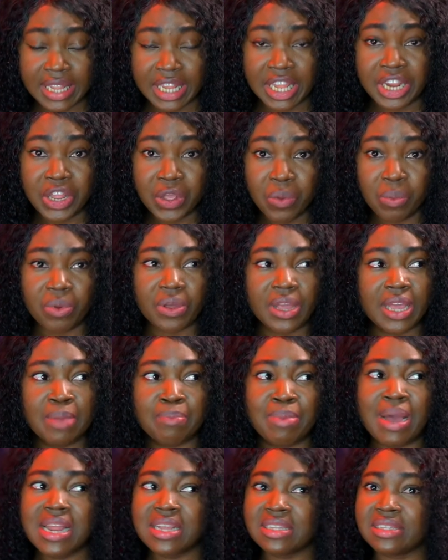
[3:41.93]
newborn king,
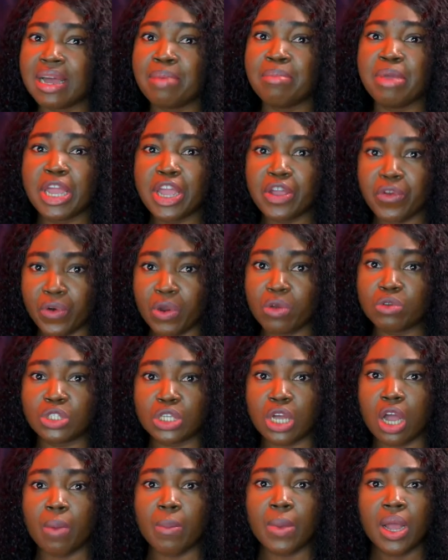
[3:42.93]
by the time he grows
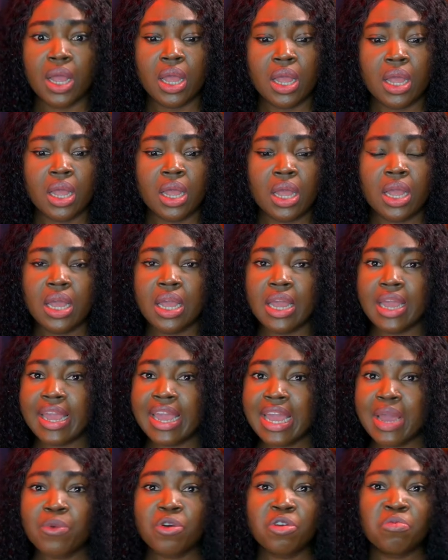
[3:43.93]
up,
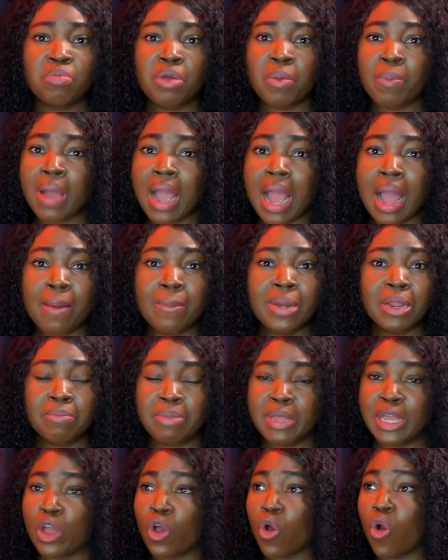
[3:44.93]
he would probably
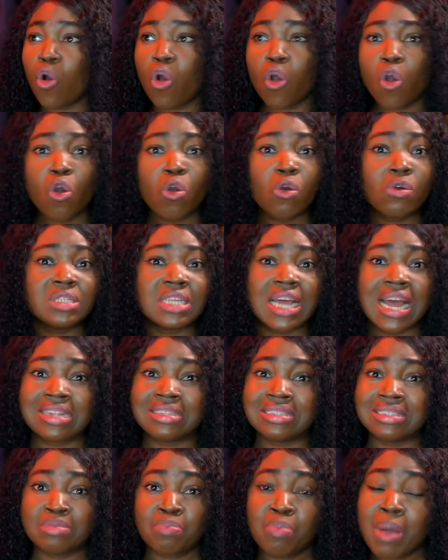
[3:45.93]
be old,
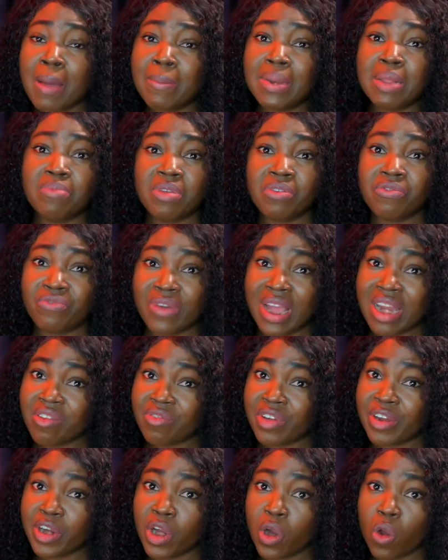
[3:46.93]
and probably be very,
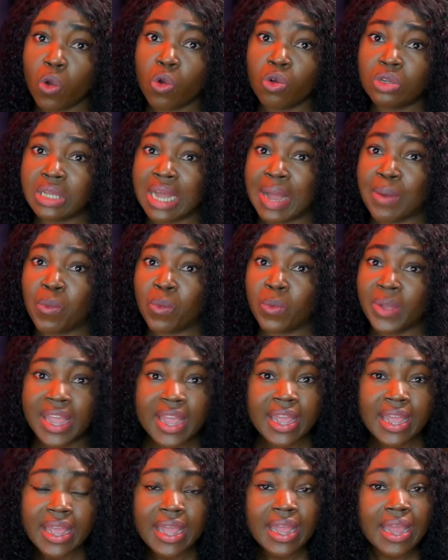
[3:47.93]
very old and
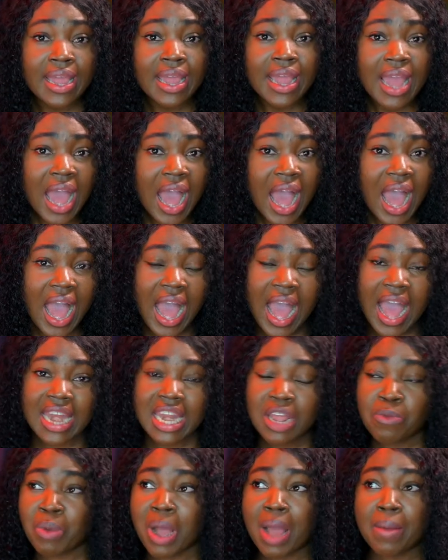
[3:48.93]
weak, and
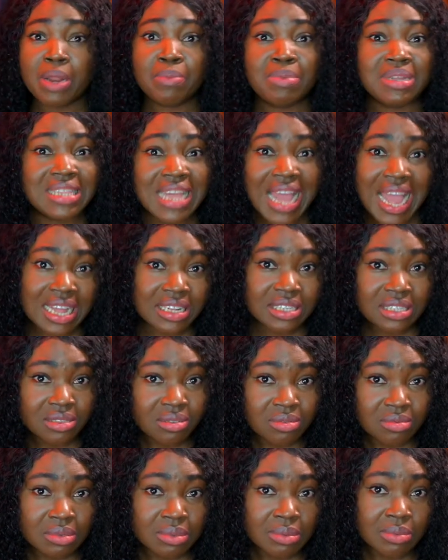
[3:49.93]
he'd probably be dead,
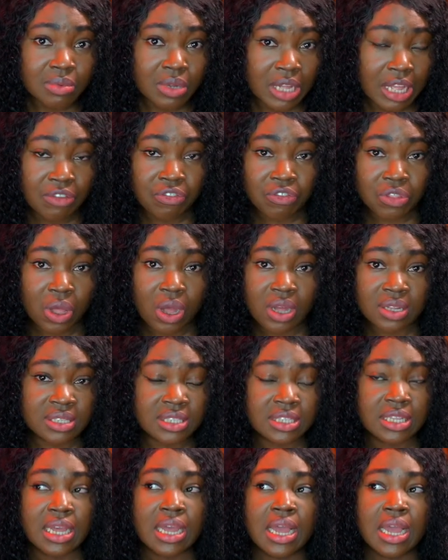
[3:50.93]
if not.